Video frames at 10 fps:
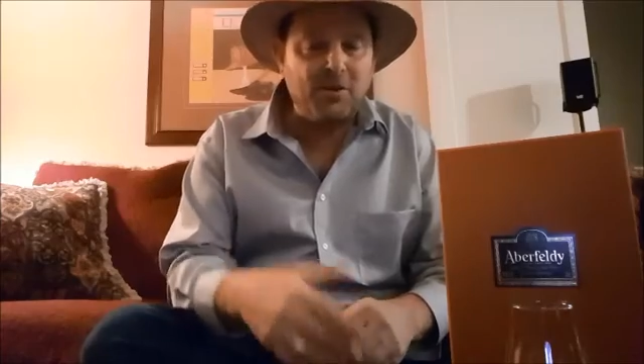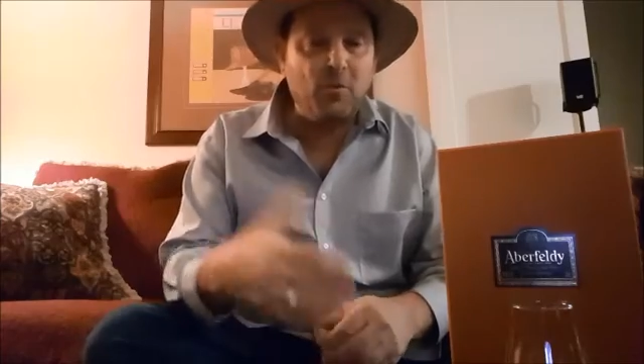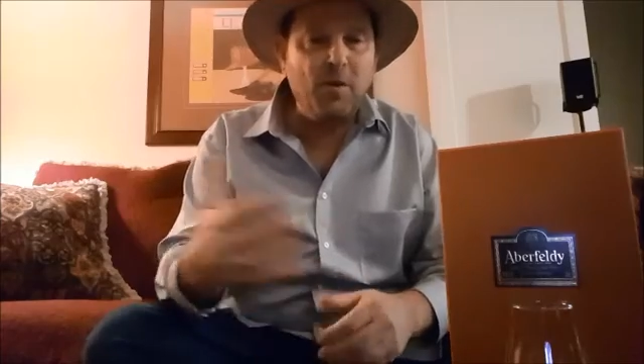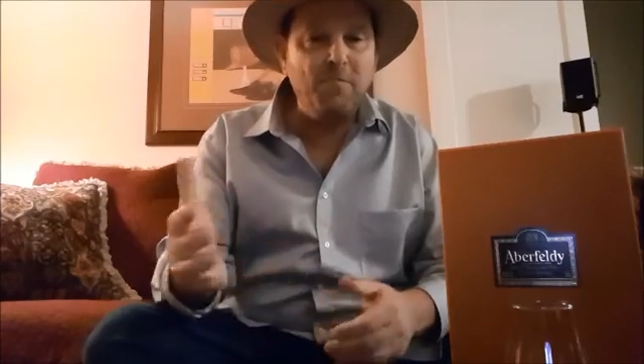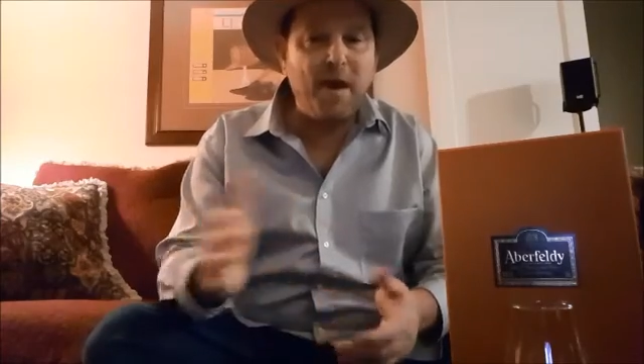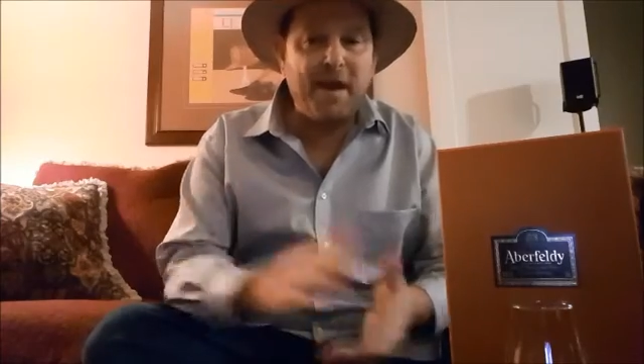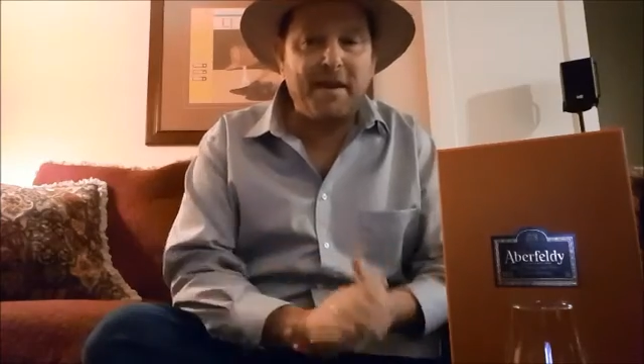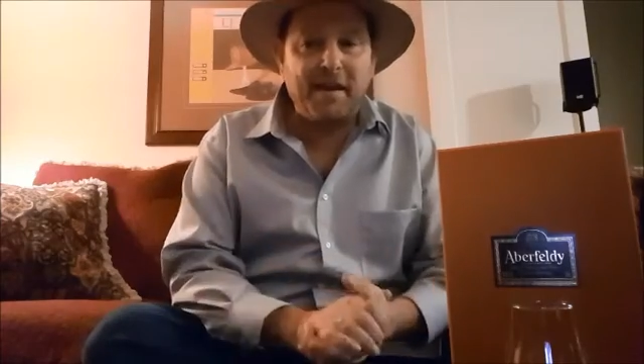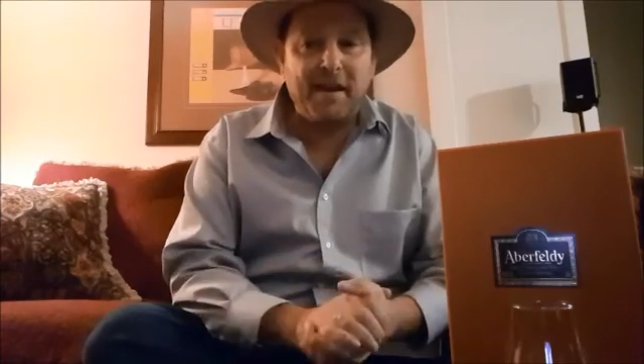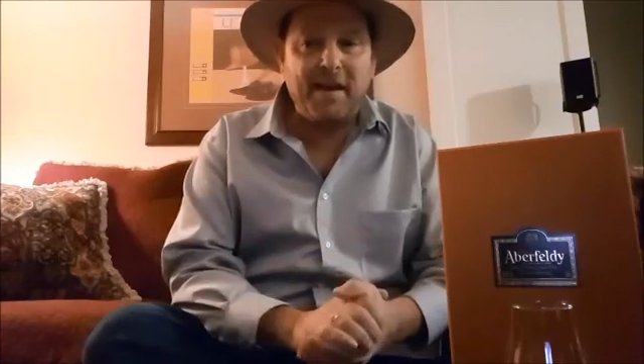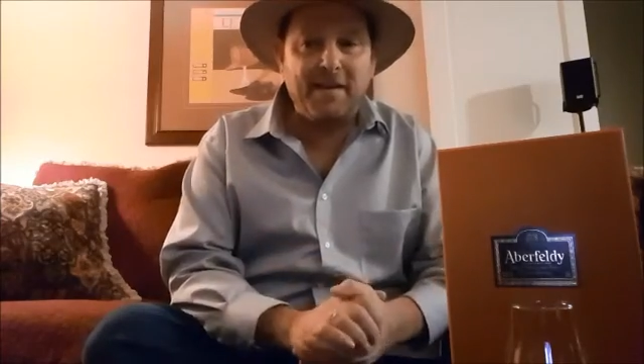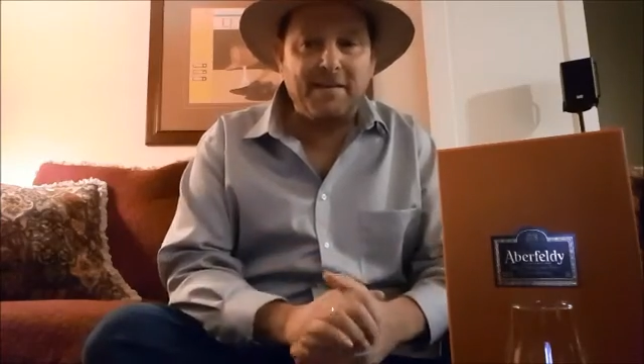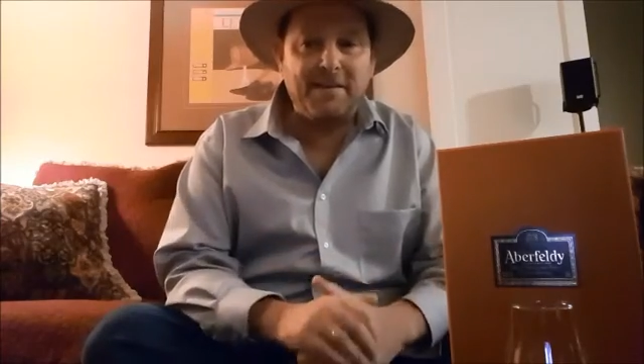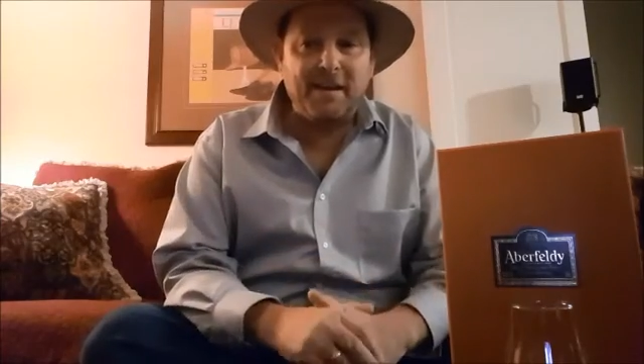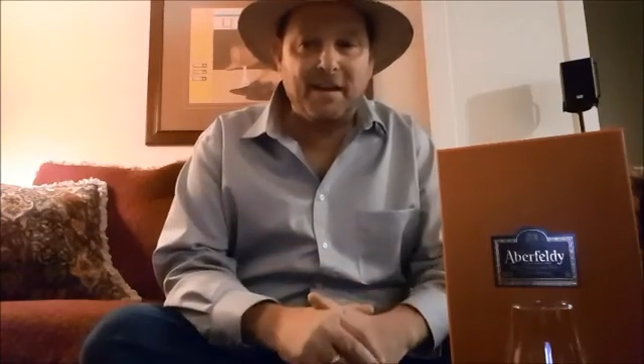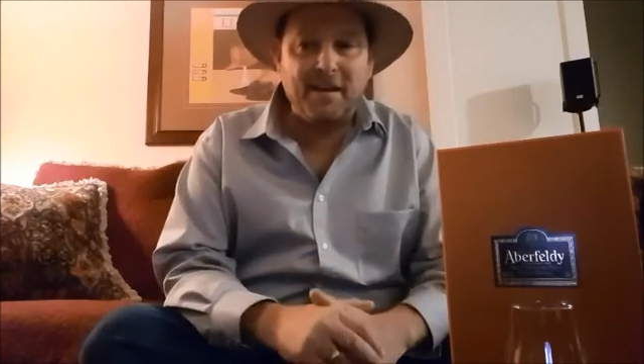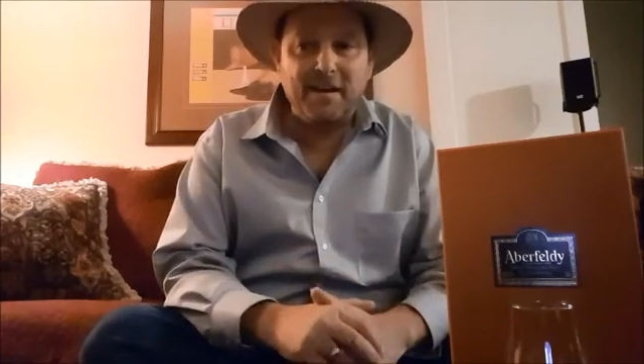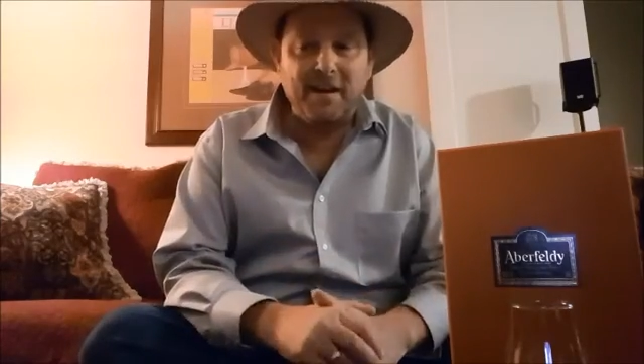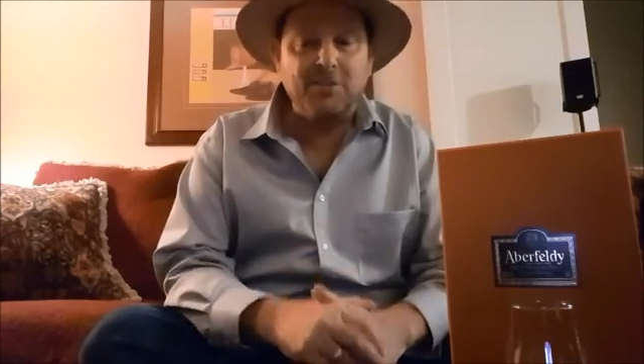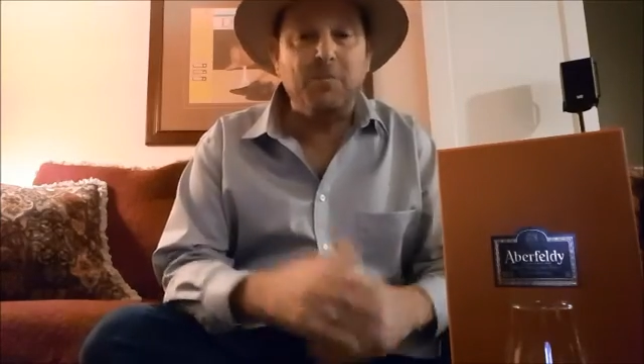So we met at
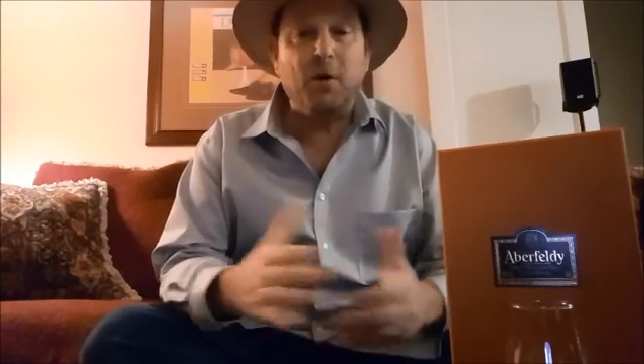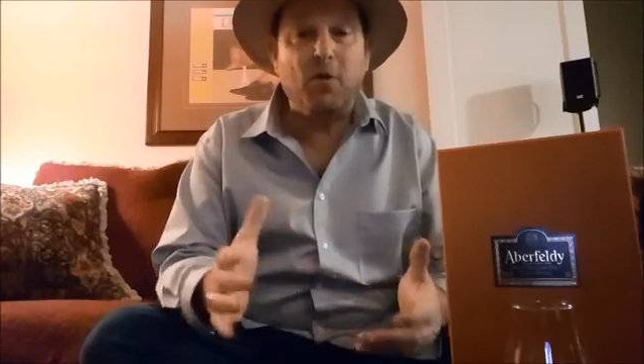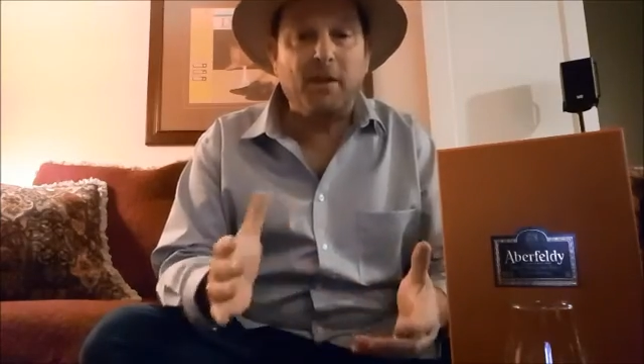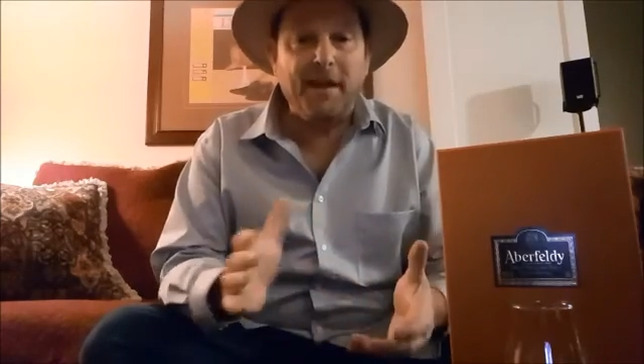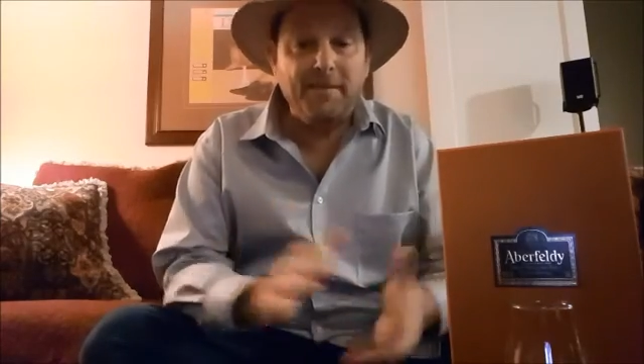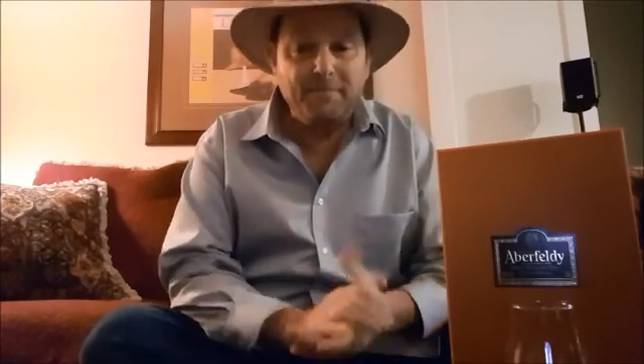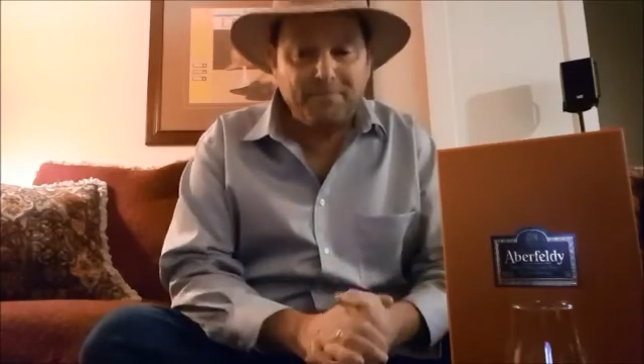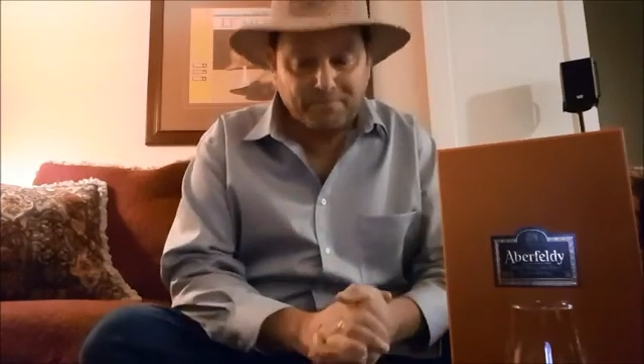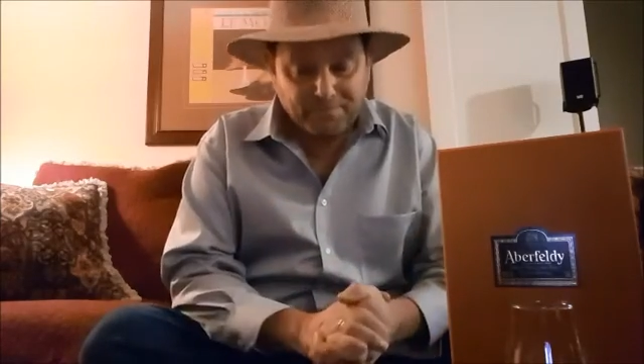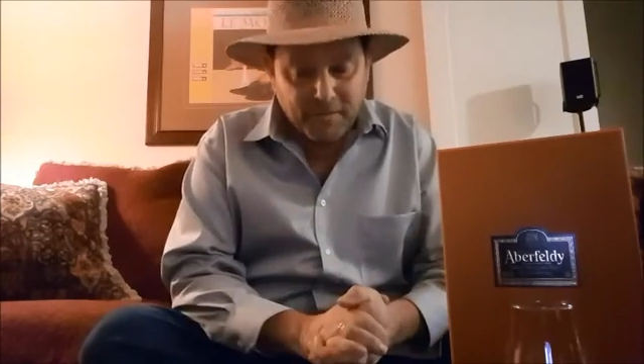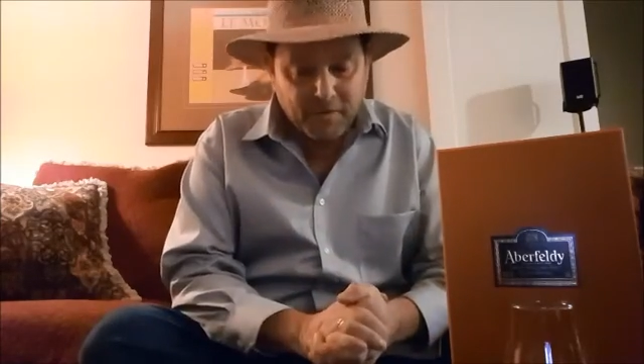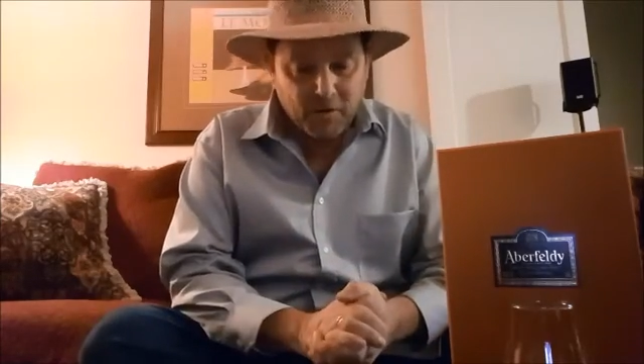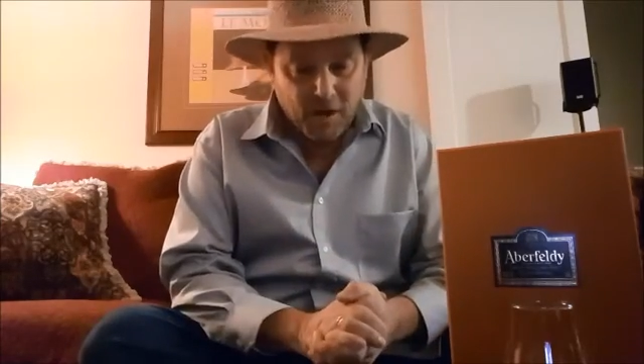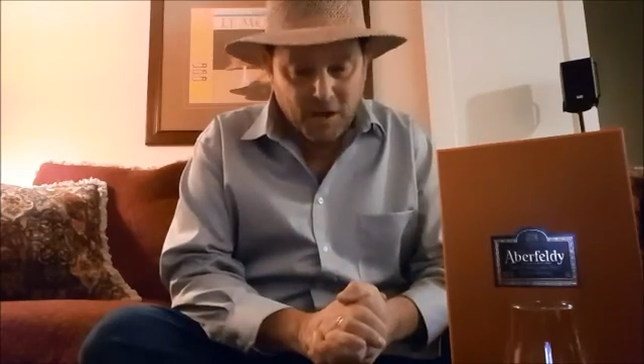a Chipotle for